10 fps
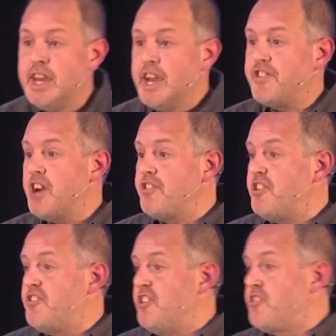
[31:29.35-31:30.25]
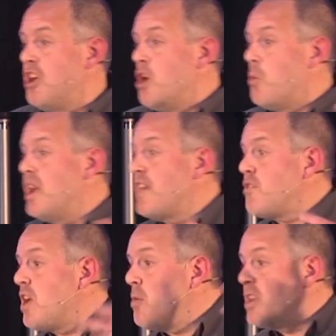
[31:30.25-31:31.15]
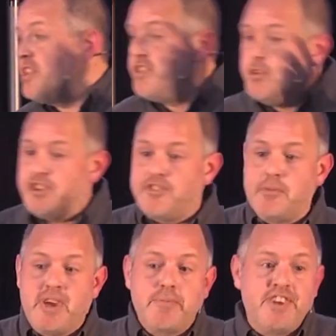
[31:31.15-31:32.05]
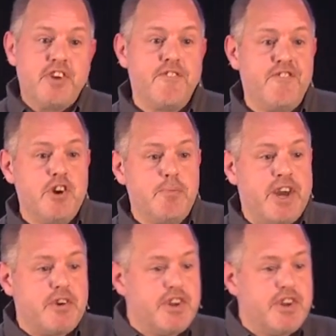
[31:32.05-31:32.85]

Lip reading: It's not just this whatever I want to do just to make myself feel better,